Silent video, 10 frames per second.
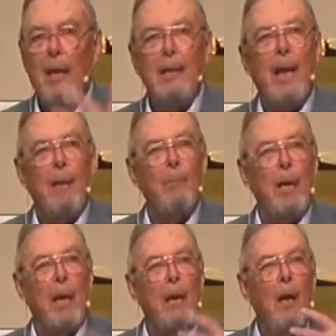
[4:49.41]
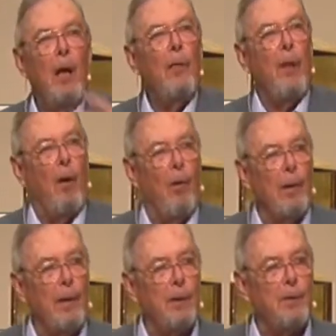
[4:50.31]
namely the
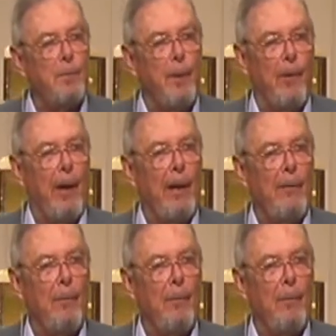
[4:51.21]
Holy Spirit.